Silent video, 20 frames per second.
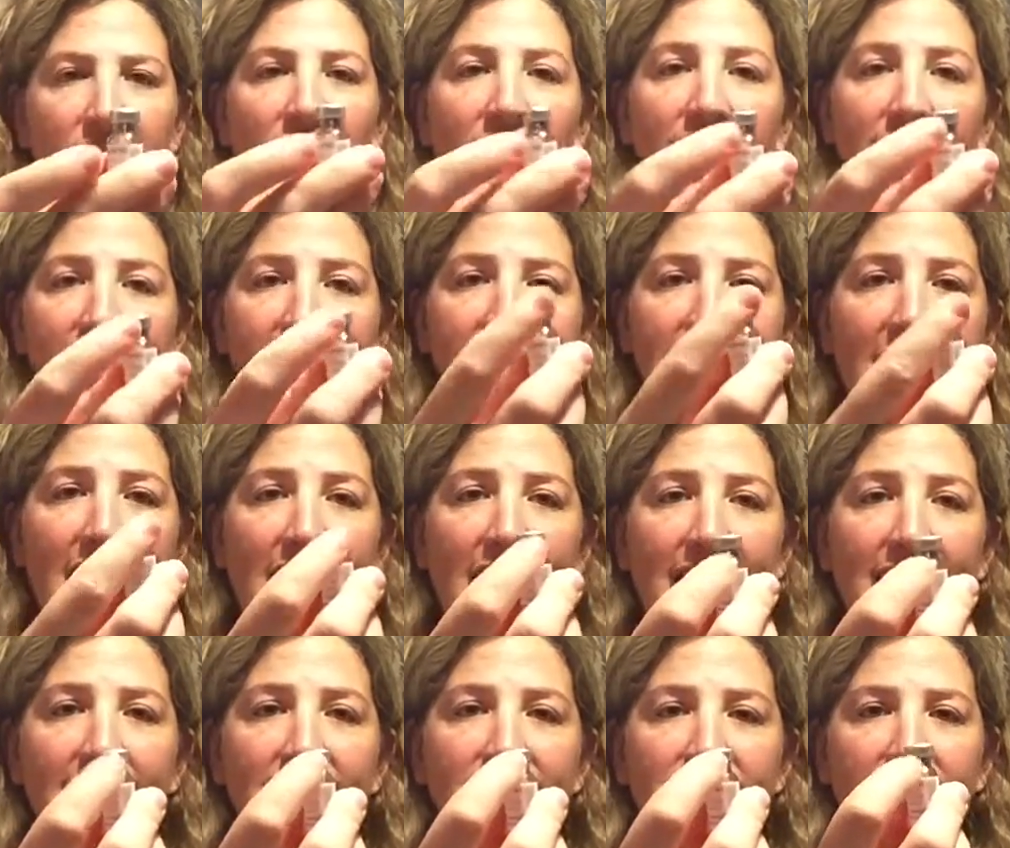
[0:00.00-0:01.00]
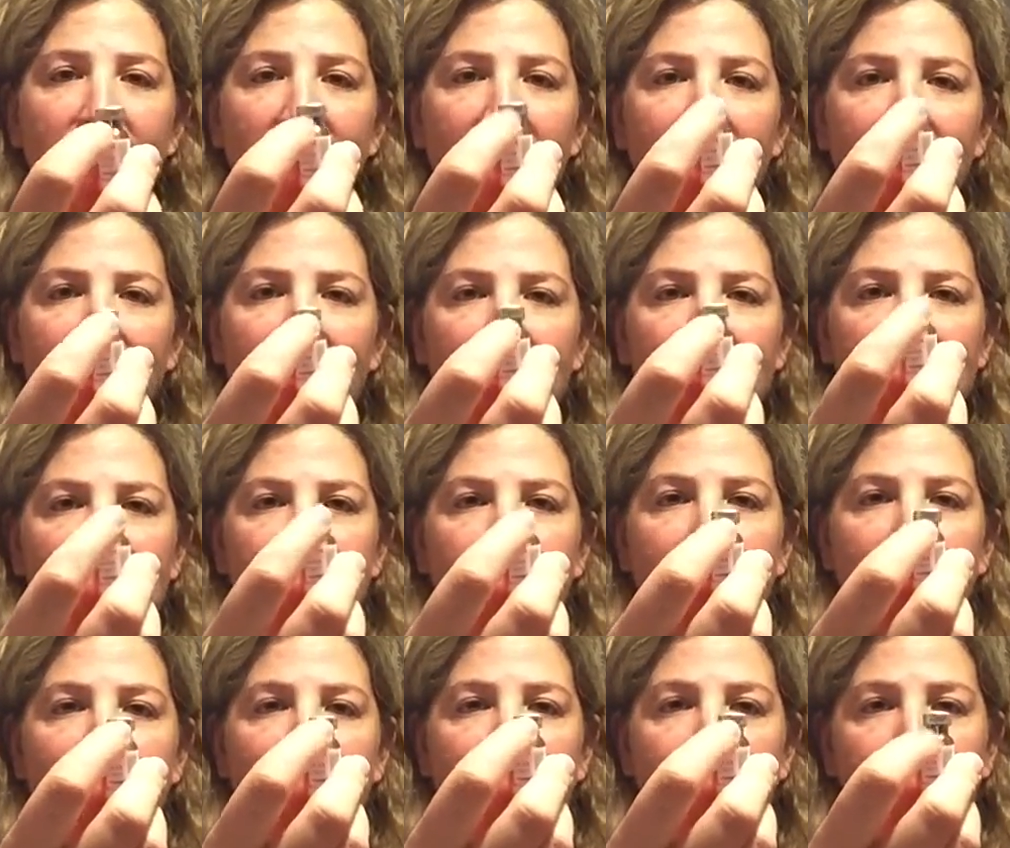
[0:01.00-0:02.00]
on the side, there's like a little
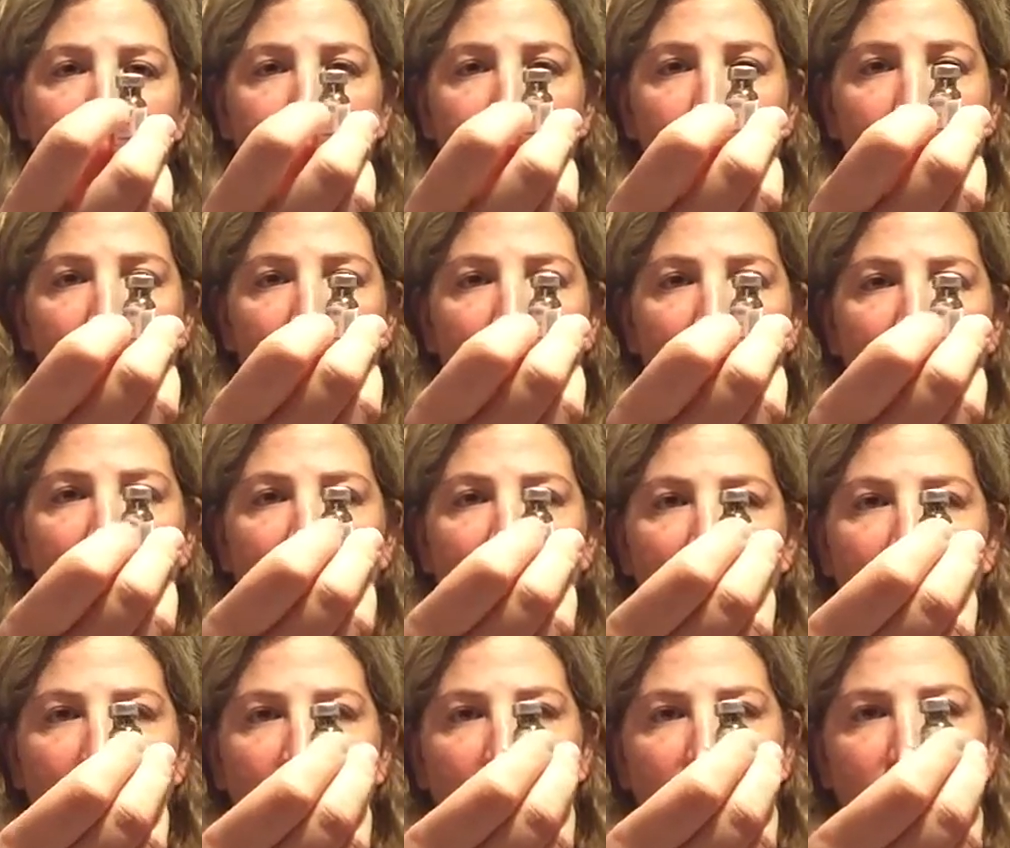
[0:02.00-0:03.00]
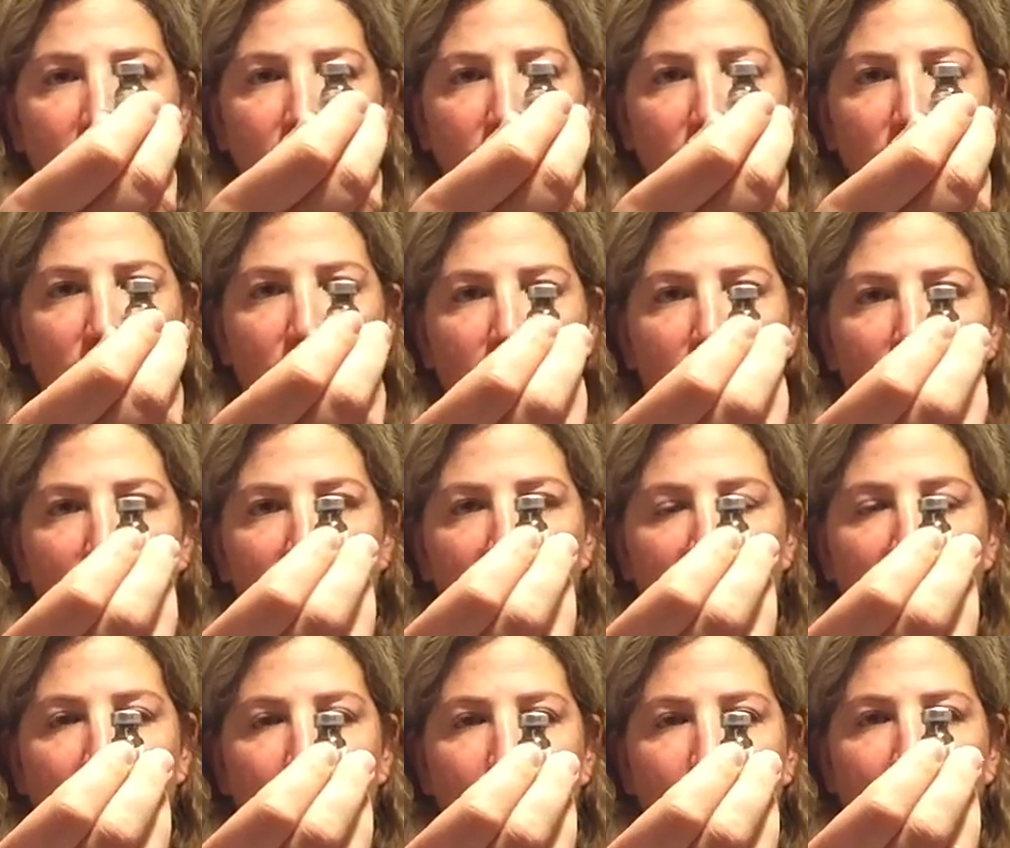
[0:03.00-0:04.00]
peek through where the
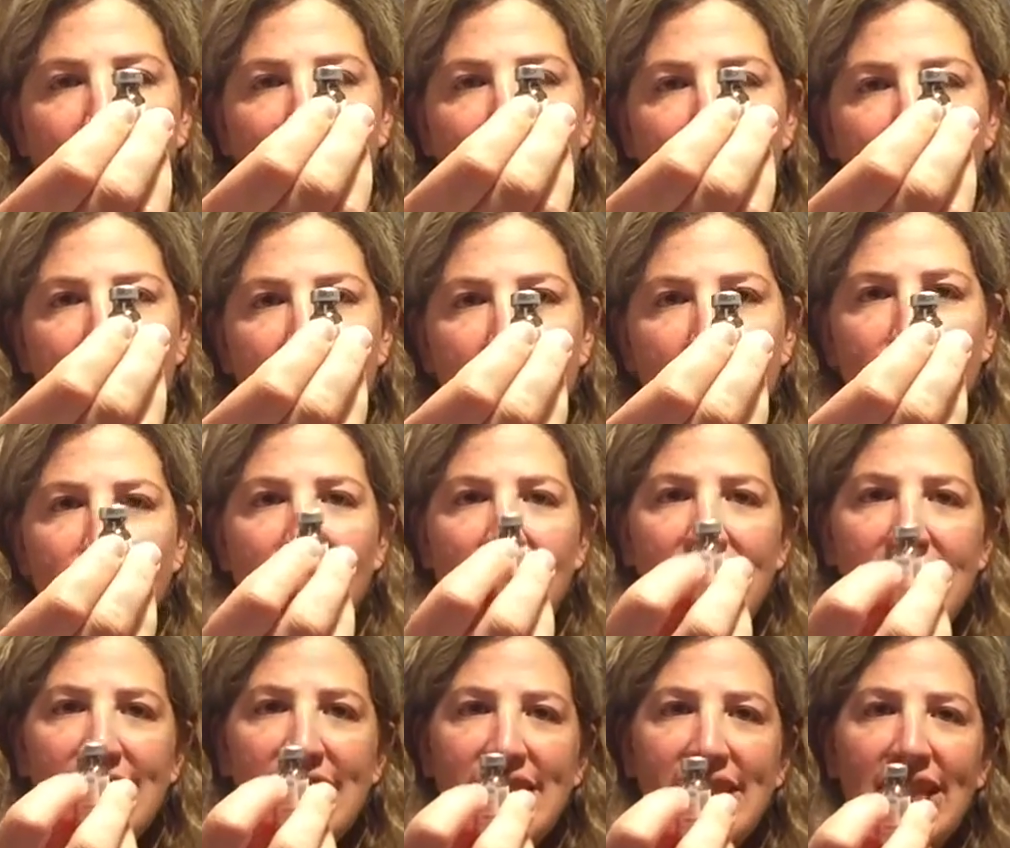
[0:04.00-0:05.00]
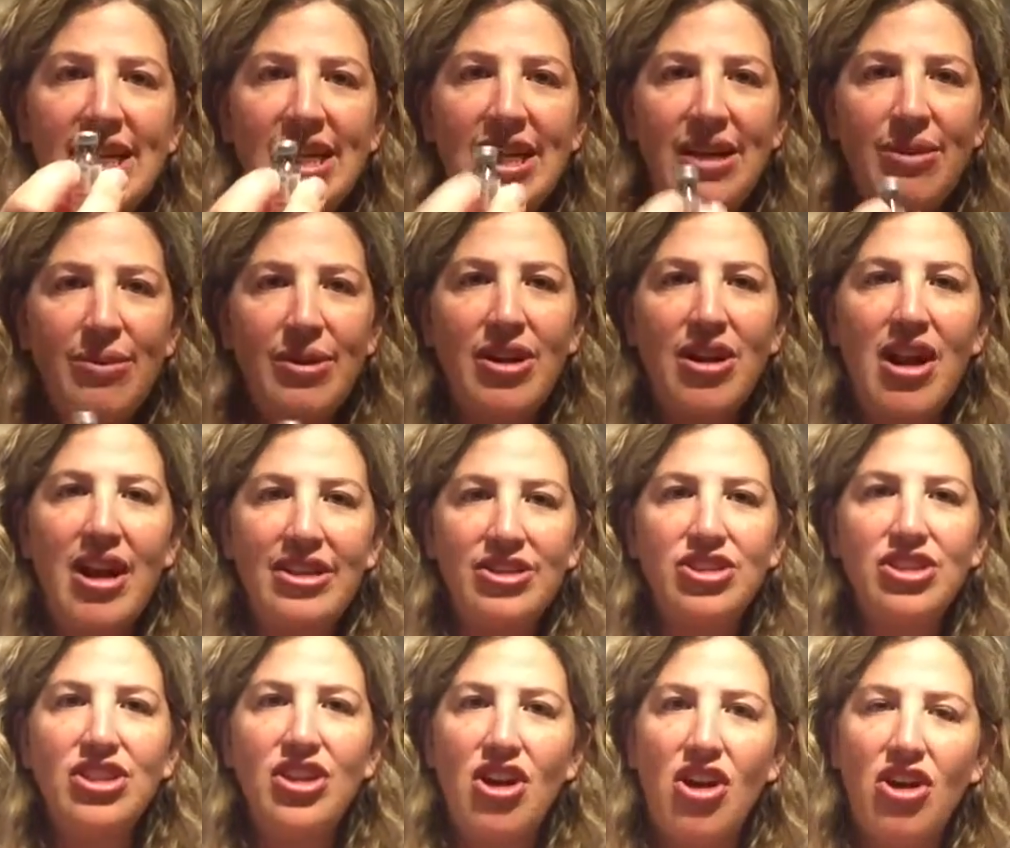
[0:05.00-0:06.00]
stopper is, so you can see when
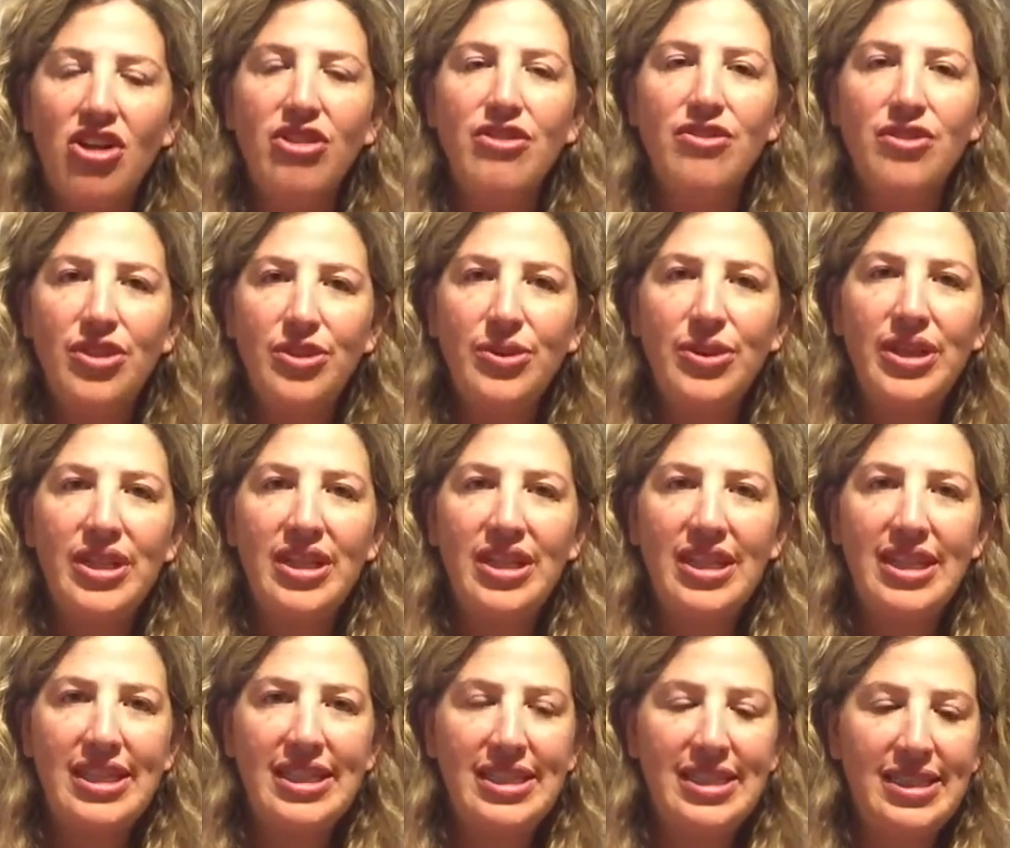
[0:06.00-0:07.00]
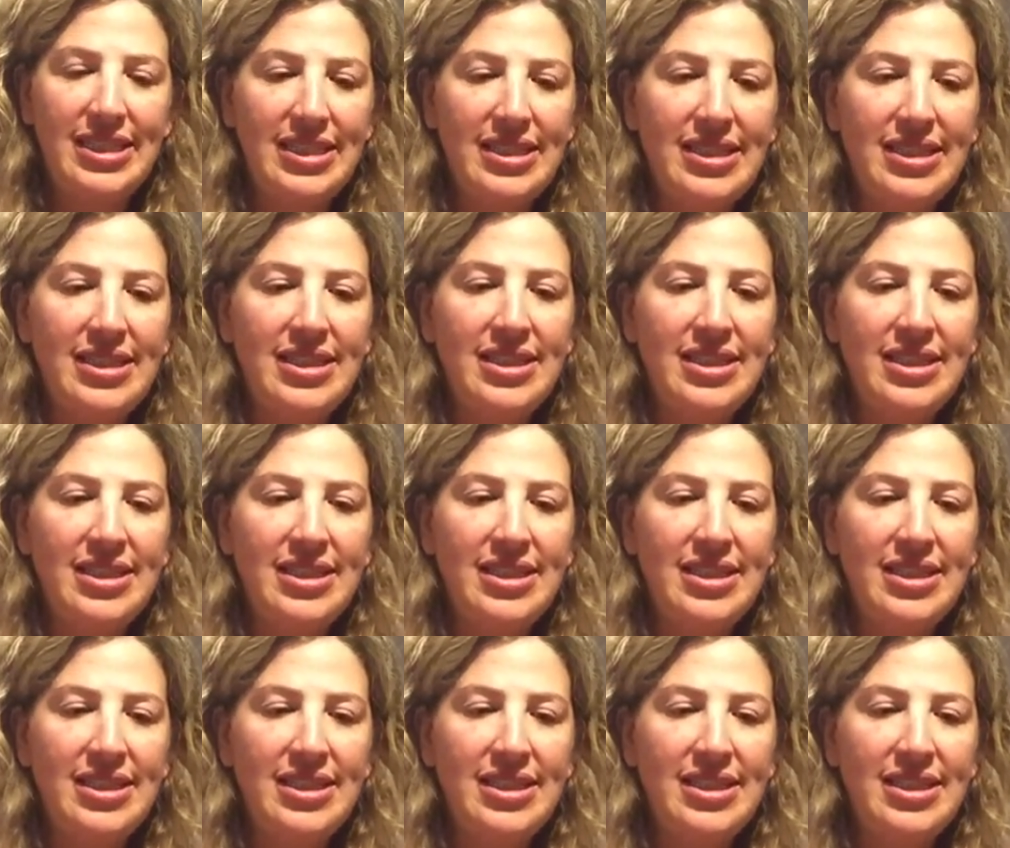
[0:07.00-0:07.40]
actually all the fluid is